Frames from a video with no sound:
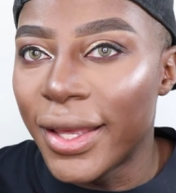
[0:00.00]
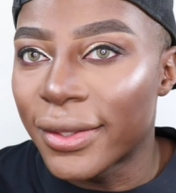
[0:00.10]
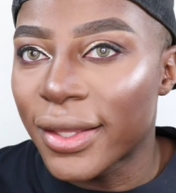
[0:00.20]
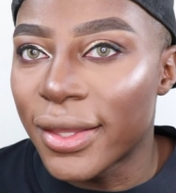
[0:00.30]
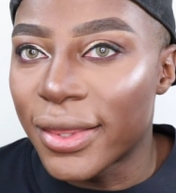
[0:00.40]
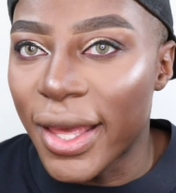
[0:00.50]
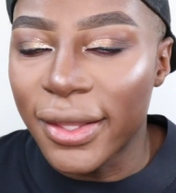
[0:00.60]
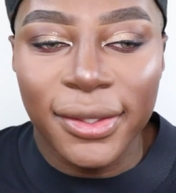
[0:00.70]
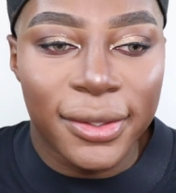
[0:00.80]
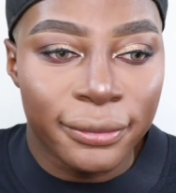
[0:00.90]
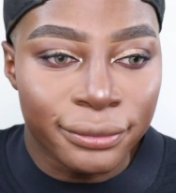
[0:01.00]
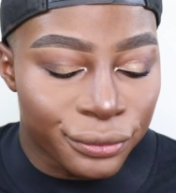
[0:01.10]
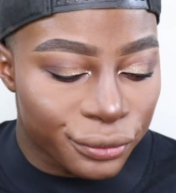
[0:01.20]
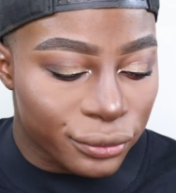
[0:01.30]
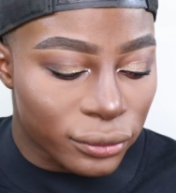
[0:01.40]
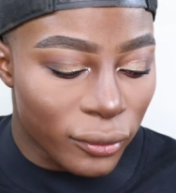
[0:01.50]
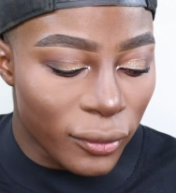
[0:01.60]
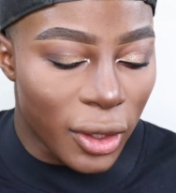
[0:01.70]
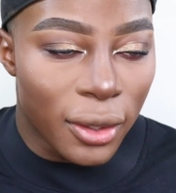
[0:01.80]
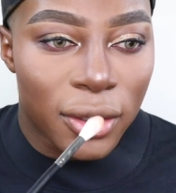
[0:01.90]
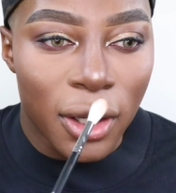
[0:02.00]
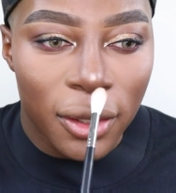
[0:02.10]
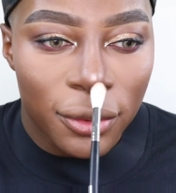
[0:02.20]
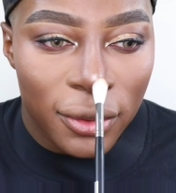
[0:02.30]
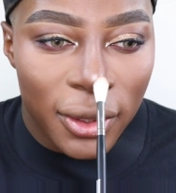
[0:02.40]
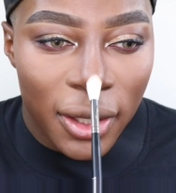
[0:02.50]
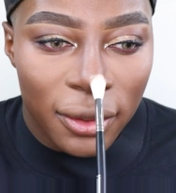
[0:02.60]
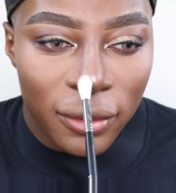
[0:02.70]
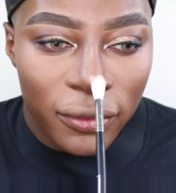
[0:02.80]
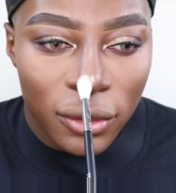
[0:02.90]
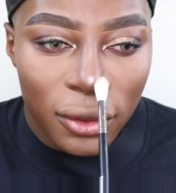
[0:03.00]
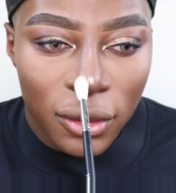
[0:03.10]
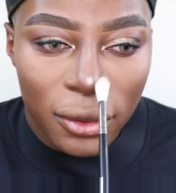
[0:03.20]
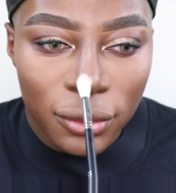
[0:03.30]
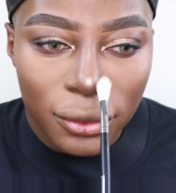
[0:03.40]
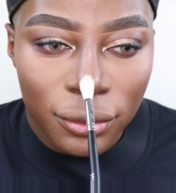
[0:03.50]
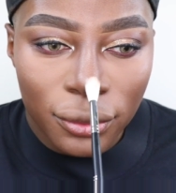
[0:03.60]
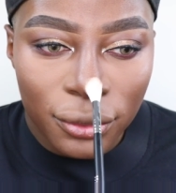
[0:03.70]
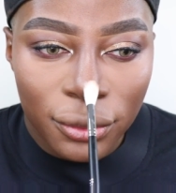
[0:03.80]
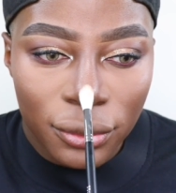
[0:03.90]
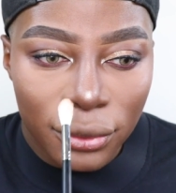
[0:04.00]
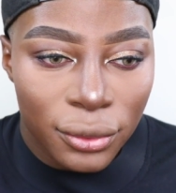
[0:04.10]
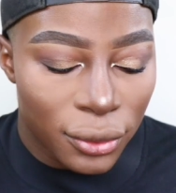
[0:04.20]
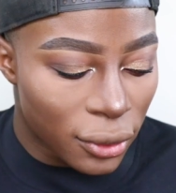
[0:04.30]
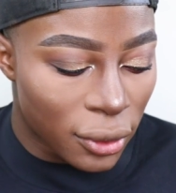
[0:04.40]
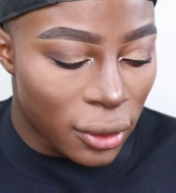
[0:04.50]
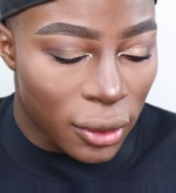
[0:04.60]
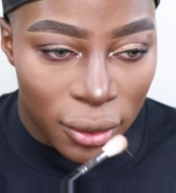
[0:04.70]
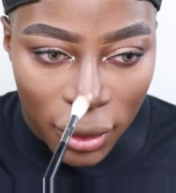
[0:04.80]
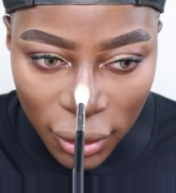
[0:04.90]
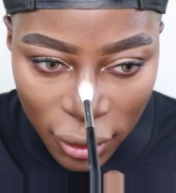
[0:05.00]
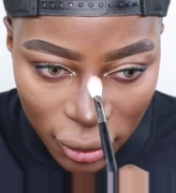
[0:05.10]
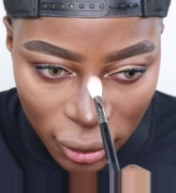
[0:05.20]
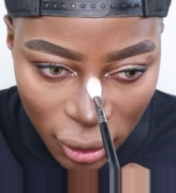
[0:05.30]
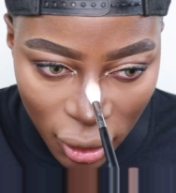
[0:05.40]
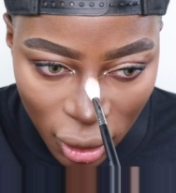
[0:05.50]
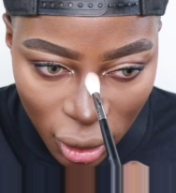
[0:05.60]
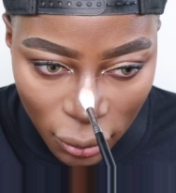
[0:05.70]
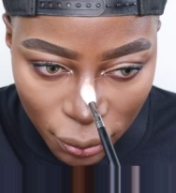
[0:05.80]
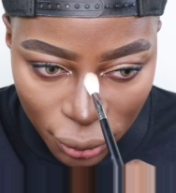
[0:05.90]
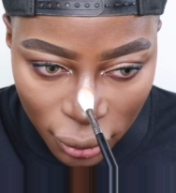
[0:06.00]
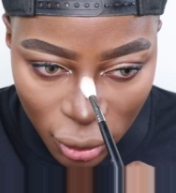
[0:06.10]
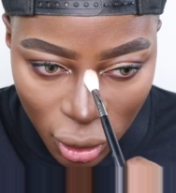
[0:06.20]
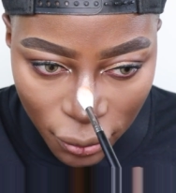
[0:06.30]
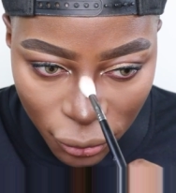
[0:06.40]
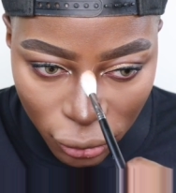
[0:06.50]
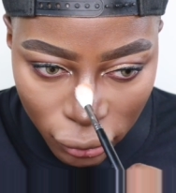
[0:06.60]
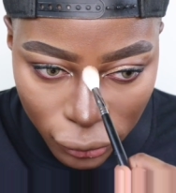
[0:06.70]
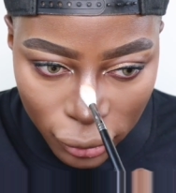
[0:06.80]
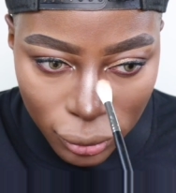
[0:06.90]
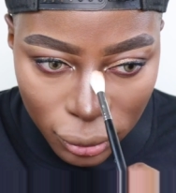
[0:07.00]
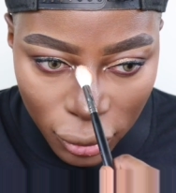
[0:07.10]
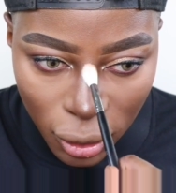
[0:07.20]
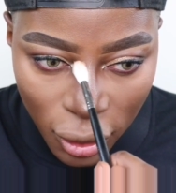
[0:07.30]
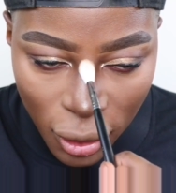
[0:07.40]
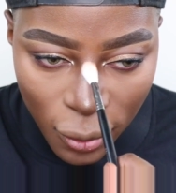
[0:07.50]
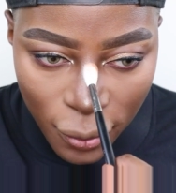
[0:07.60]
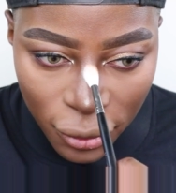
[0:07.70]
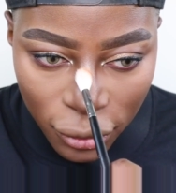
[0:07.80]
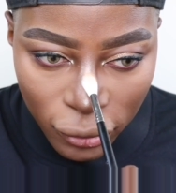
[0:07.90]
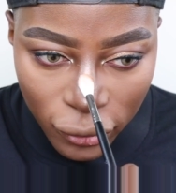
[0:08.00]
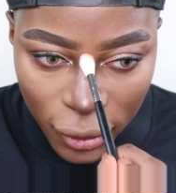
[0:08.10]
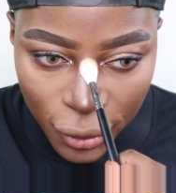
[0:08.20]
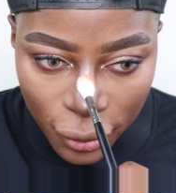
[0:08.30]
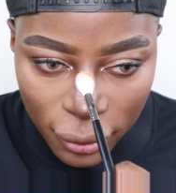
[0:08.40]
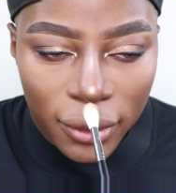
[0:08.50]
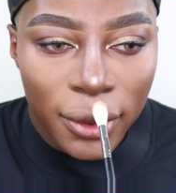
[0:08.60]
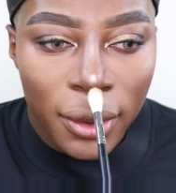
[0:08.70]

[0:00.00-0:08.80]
is this? So I'm gonna do the end of the nose and the tip. Come through. Do